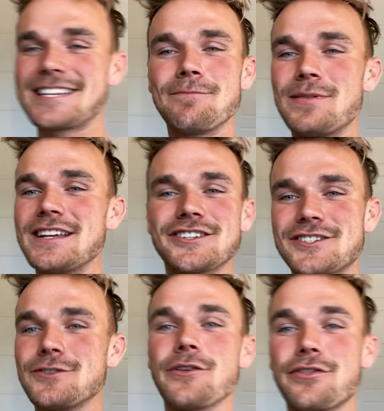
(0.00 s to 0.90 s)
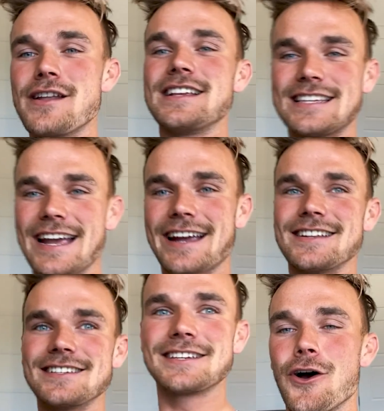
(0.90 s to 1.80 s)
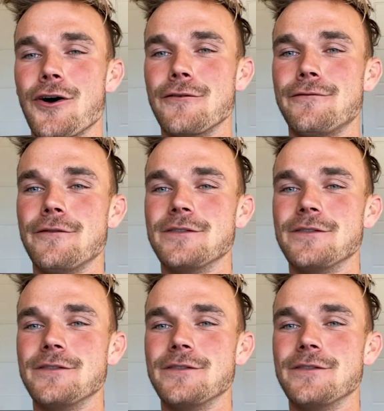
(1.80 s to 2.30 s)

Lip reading: simply just do 30 seconds of